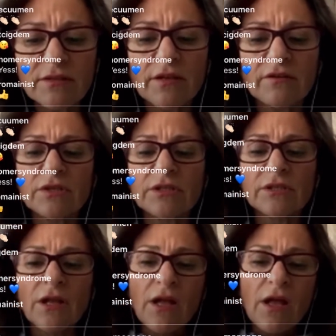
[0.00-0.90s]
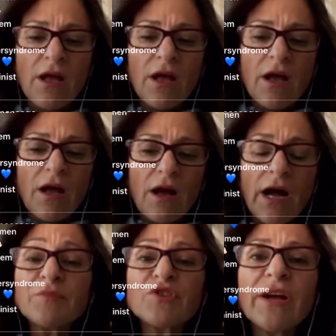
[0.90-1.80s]
level, I'm
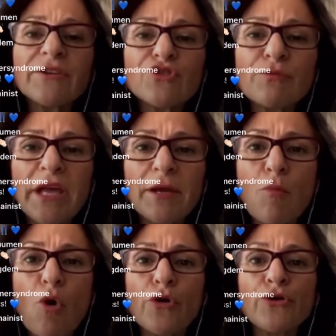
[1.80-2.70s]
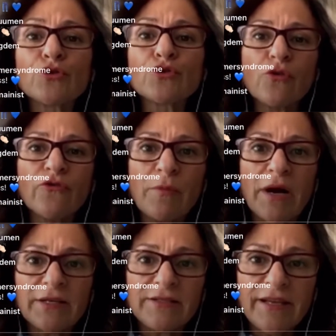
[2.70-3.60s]
trying to make more use of my
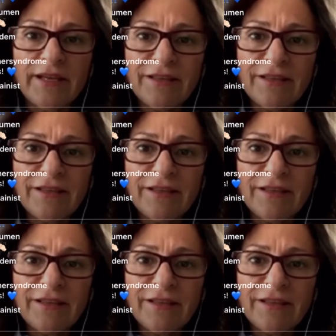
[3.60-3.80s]
day.